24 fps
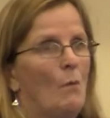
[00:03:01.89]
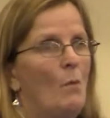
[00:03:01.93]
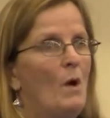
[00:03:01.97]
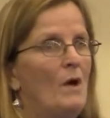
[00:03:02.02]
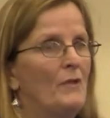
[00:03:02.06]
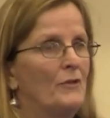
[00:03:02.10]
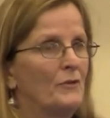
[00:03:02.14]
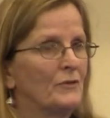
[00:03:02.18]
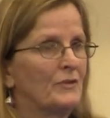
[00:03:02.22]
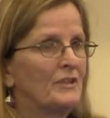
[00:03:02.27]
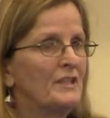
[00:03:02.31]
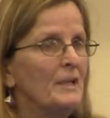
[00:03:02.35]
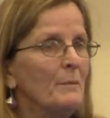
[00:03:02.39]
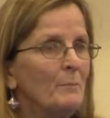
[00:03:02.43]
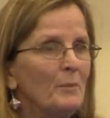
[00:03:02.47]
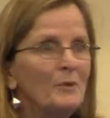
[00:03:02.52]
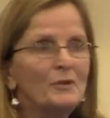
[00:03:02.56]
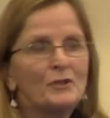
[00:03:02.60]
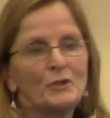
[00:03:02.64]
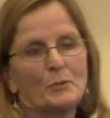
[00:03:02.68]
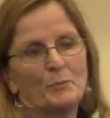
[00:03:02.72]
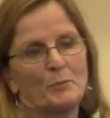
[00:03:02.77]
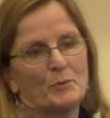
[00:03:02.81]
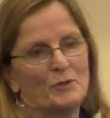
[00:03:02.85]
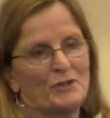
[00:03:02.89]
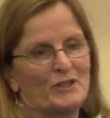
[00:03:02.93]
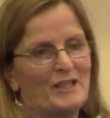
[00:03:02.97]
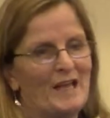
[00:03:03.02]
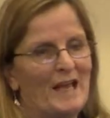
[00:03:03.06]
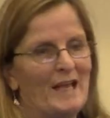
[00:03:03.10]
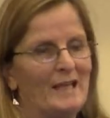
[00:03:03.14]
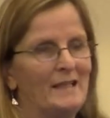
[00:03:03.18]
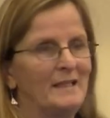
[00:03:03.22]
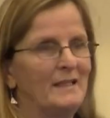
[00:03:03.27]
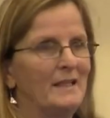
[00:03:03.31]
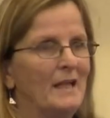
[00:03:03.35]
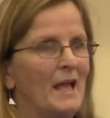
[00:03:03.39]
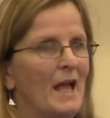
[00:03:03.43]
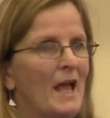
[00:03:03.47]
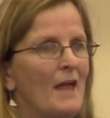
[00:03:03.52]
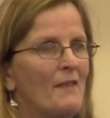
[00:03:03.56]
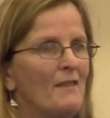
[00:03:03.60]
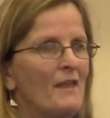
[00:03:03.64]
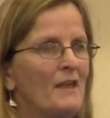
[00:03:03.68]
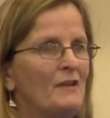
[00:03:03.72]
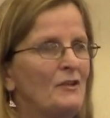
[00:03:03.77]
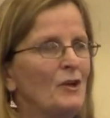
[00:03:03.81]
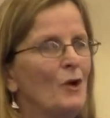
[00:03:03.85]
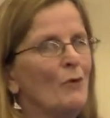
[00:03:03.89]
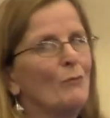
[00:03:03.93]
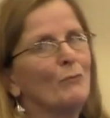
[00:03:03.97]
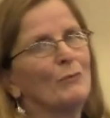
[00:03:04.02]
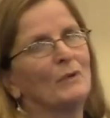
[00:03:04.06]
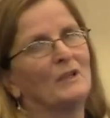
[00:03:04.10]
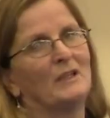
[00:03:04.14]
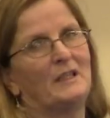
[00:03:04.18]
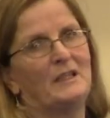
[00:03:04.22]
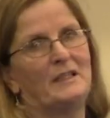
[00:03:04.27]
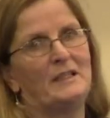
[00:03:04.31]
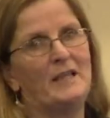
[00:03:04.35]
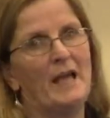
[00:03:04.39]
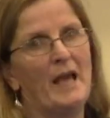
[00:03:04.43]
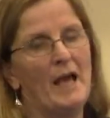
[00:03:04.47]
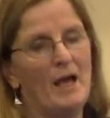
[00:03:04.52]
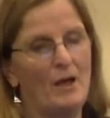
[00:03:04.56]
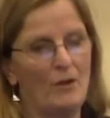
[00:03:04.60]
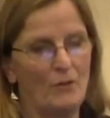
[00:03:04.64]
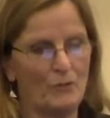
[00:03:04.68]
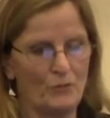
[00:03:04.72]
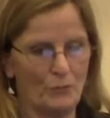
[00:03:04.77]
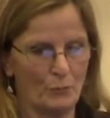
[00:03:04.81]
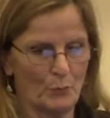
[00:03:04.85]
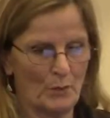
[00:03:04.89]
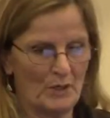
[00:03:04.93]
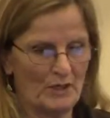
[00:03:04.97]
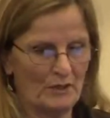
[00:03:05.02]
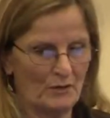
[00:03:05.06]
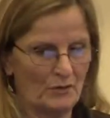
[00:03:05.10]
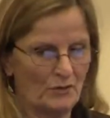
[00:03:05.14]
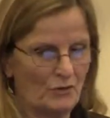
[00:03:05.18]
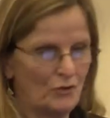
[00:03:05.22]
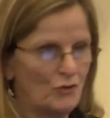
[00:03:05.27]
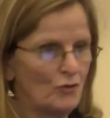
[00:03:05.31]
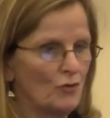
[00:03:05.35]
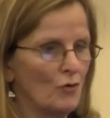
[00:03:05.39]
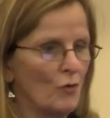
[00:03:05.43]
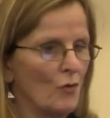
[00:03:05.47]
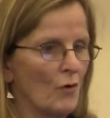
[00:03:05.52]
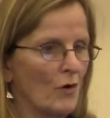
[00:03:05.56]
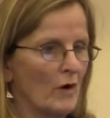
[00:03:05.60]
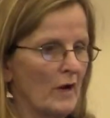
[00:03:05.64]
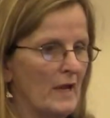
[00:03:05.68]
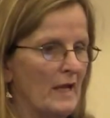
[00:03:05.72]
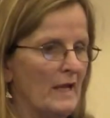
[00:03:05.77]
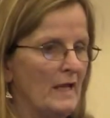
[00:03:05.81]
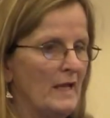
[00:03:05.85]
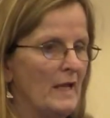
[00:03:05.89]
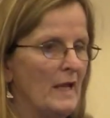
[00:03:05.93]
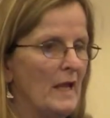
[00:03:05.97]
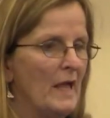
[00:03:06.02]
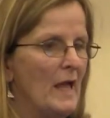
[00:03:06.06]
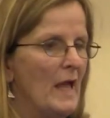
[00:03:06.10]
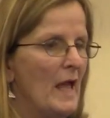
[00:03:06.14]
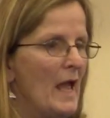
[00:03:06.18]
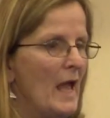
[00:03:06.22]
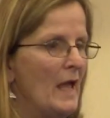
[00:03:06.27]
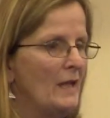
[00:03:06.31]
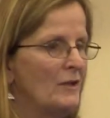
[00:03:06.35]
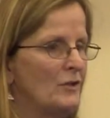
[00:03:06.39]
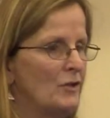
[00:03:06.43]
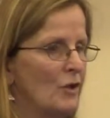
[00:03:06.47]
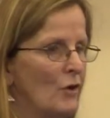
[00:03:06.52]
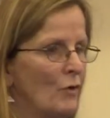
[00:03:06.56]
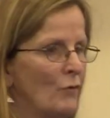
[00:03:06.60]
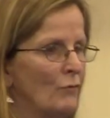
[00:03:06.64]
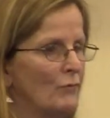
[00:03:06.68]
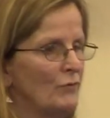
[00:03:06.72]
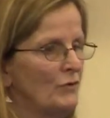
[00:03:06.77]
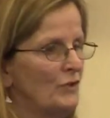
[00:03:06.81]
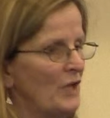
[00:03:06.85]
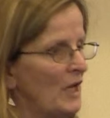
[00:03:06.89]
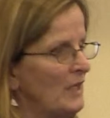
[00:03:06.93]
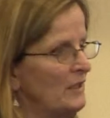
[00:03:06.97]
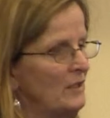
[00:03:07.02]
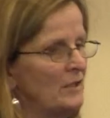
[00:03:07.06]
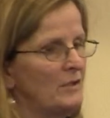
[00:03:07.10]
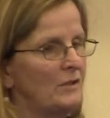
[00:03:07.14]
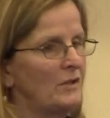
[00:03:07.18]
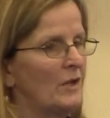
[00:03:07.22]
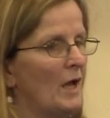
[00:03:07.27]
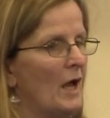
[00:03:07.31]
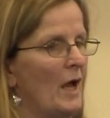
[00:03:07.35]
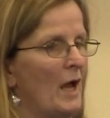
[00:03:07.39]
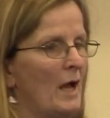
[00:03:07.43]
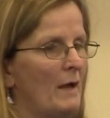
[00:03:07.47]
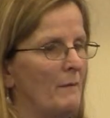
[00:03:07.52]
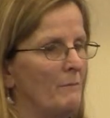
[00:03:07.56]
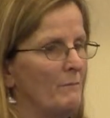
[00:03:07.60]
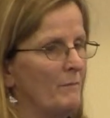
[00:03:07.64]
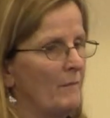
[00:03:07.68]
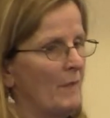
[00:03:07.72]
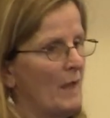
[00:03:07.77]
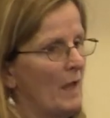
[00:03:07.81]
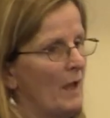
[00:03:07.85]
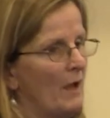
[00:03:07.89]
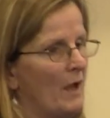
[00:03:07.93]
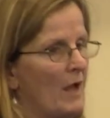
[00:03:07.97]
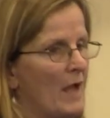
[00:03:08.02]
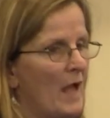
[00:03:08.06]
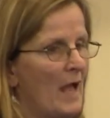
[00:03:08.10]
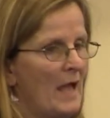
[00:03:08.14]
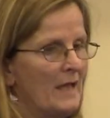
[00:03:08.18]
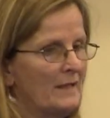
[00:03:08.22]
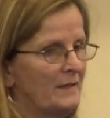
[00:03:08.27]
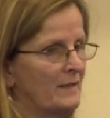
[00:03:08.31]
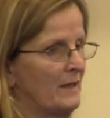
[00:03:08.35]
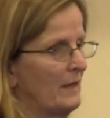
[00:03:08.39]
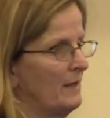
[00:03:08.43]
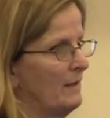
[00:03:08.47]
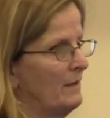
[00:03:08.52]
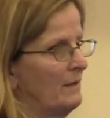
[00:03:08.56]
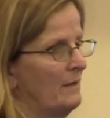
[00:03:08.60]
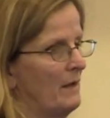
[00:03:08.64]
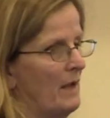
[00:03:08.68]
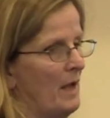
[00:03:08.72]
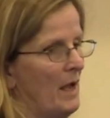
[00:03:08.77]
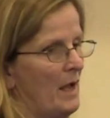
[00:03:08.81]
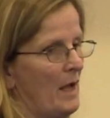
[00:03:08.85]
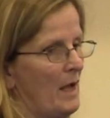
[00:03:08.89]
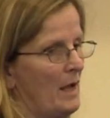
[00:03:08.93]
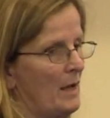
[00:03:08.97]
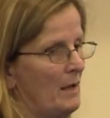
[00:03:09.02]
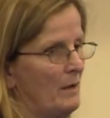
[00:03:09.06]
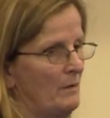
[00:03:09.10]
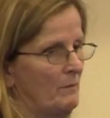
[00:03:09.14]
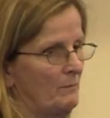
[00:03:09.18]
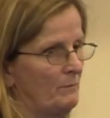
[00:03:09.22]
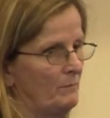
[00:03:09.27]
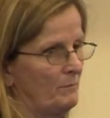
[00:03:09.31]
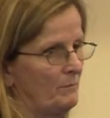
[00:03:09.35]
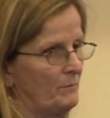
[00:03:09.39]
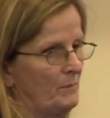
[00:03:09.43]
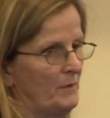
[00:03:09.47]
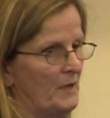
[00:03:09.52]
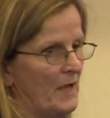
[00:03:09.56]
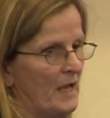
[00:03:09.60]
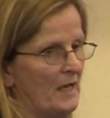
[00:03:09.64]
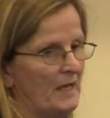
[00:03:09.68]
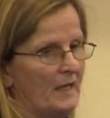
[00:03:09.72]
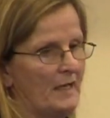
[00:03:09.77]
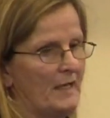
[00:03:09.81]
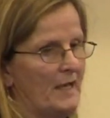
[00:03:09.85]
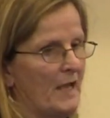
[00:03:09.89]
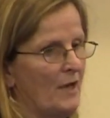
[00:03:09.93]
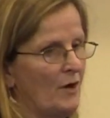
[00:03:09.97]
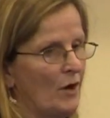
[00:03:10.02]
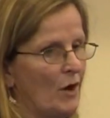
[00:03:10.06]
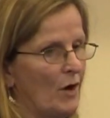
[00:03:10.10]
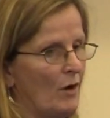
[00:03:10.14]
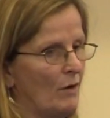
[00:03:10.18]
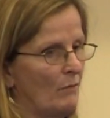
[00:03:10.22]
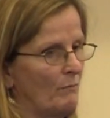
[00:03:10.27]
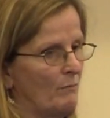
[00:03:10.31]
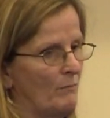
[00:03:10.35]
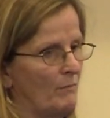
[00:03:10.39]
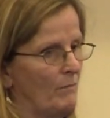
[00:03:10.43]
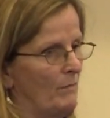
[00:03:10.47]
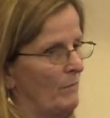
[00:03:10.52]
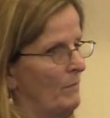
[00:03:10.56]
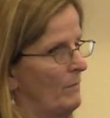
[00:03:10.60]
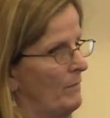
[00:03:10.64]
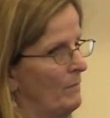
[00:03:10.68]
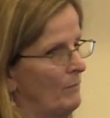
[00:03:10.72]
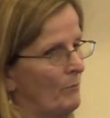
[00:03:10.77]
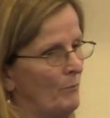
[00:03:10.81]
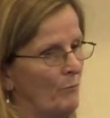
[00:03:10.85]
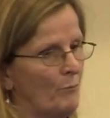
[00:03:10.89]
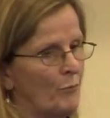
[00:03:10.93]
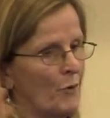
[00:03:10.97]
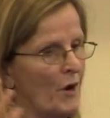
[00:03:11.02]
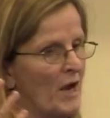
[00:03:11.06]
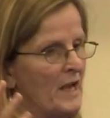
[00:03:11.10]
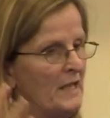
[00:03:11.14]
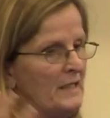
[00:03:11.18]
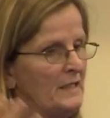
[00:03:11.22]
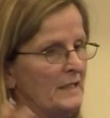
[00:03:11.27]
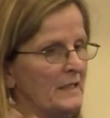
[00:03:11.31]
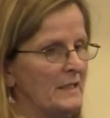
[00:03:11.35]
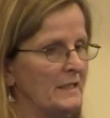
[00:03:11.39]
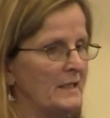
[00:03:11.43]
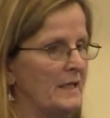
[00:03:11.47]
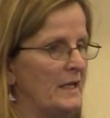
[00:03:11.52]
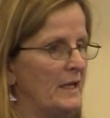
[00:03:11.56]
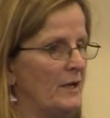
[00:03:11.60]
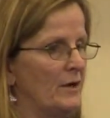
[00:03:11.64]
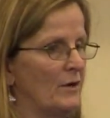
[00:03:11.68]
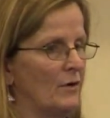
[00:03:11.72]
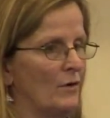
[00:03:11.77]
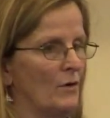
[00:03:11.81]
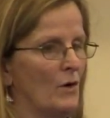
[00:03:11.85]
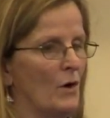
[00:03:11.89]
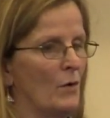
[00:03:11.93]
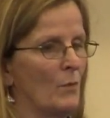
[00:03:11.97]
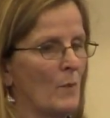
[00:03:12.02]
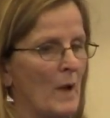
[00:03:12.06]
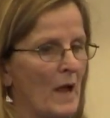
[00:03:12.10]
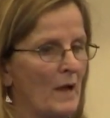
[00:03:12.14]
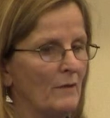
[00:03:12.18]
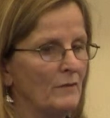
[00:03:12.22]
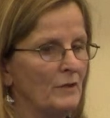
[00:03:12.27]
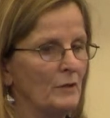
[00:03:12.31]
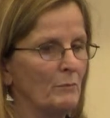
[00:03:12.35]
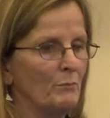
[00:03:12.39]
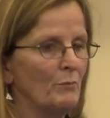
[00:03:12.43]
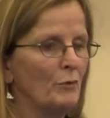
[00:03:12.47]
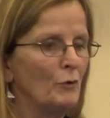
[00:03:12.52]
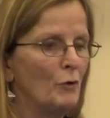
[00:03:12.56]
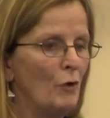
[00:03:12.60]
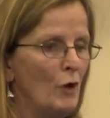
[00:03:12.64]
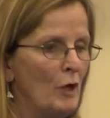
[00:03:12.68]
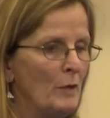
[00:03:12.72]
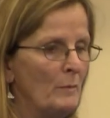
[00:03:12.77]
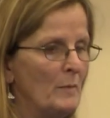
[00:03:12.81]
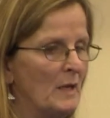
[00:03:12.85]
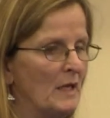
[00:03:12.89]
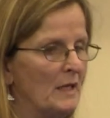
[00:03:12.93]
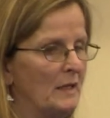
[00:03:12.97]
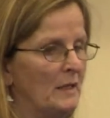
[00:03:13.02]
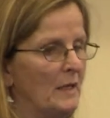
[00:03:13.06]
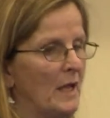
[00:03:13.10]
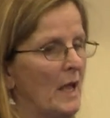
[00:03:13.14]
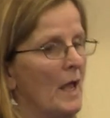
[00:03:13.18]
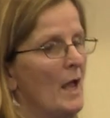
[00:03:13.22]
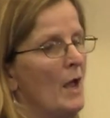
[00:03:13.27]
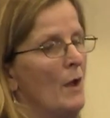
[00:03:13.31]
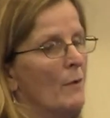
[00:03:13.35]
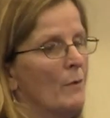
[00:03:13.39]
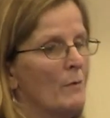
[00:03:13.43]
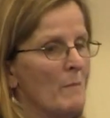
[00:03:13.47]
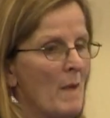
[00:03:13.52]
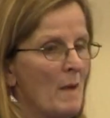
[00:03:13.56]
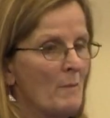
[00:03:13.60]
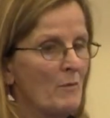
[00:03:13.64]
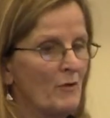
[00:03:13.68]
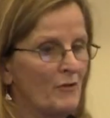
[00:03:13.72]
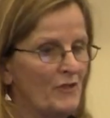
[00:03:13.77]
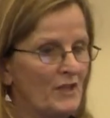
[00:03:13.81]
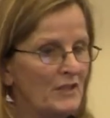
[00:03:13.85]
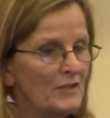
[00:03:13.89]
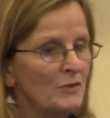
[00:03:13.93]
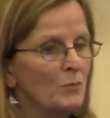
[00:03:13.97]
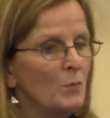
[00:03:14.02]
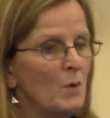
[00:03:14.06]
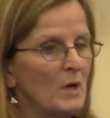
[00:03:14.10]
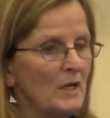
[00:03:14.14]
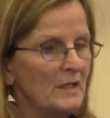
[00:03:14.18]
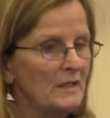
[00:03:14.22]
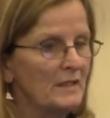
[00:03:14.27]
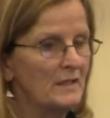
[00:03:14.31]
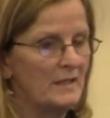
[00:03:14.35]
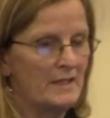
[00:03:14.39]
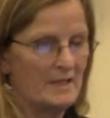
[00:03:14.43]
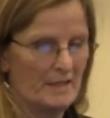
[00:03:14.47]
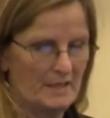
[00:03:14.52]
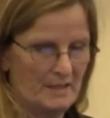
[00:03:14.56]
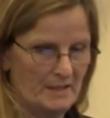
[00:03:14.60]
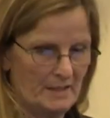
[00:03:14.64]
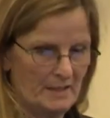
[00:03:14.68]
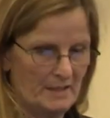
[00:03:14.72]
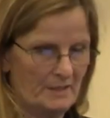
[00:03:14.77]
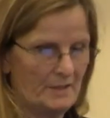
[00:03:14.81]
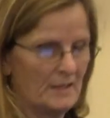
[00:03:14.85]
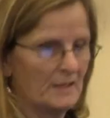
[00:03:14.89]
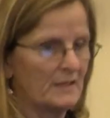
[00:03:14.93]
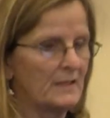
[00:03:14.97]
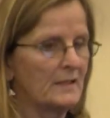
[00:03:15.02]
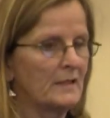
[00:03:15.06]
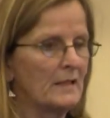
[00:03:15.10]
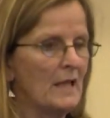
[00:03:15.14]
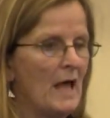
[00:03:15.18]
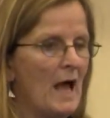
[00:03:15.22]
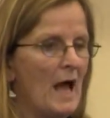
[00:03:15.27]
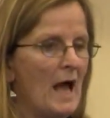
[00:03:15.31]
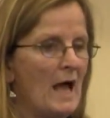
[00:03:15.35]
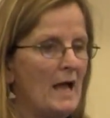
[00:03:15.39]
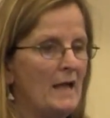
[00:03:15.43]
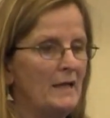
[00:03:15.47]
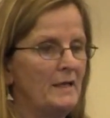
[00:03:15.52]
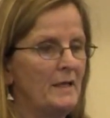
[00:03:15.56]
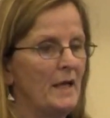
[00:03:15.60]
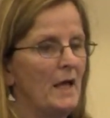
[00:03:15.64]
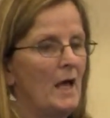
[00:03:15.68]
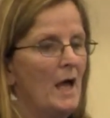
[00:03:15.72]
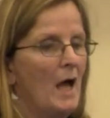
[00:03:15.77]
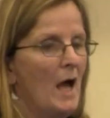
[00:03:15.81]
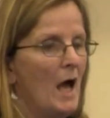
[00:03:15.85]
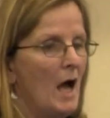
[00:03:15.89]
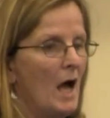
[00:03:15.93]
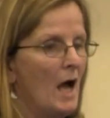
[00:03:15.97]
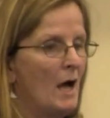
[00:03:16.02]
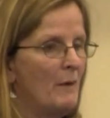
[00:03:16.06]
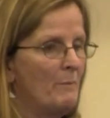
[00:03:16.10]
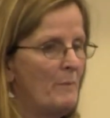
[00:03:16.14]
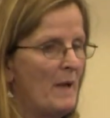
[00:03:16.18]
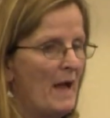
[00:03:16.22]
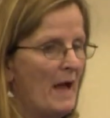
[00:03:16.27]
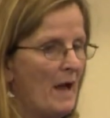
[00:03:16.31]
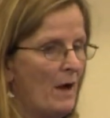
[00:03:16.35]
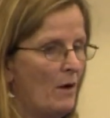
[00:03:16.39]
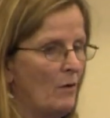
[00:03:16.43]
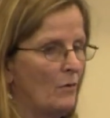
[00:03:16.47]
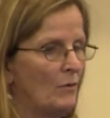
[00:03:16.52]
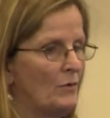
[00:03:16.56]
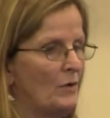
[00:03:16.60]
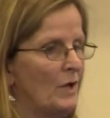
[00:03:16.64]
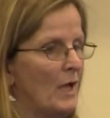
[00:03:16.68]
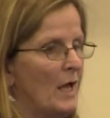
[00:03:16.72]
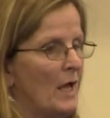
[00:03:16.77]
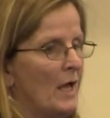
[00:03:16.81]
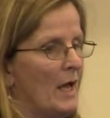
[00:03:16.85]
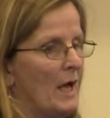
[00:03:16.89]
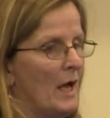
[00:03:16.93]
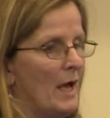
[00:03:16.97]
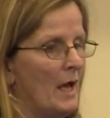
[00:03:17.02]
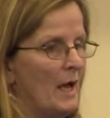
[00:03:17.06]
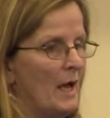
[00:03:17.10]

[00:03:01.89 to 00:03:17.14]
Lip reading: while they're simple to present, they don't really tell the real story. And so just as a kind of get our brains in gear around employment, remember this was the slide about